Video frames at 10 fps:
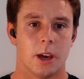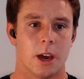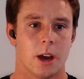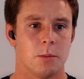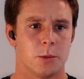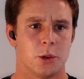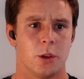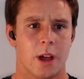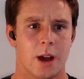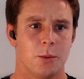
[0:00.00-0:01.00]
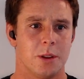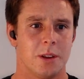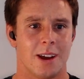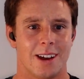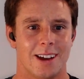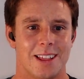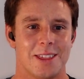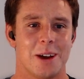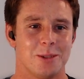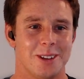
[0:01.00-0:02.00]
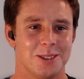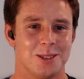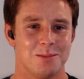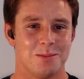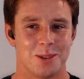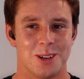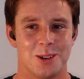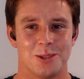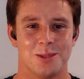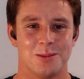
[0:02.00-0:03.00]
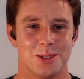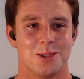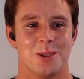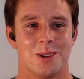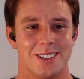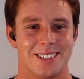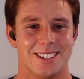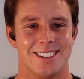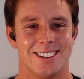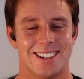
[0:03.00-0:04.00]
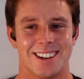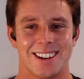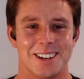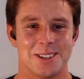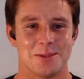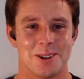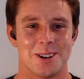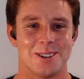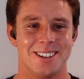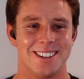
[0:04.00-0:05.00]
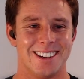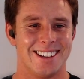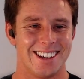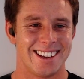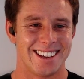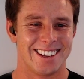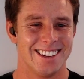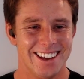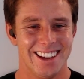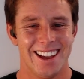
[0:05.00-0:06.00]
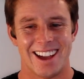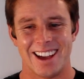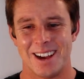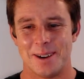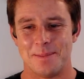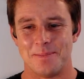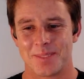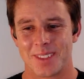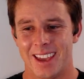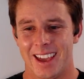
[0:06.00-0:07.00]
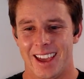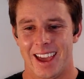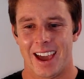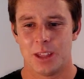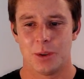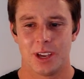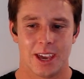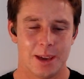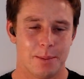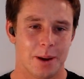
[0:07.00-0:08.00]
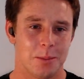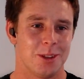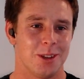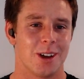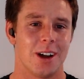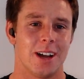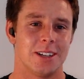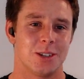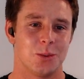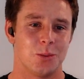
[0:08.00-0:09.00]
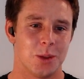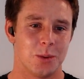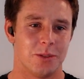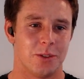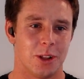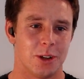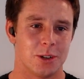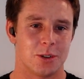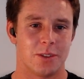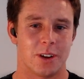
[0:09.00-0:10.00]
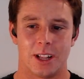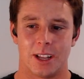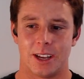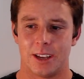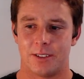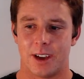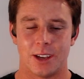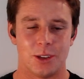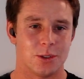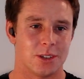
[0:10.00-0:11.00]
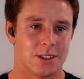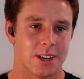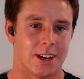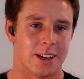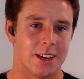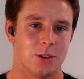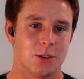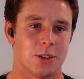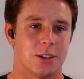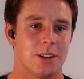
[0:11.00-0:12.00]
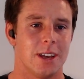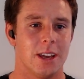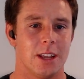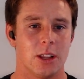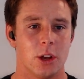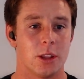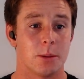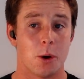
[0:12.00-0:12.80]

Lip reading: Yeah, I'm sure that would yield some pretty awesome stories as well. How do we keep up with you guys? Where do we follow Travala if our users are interested in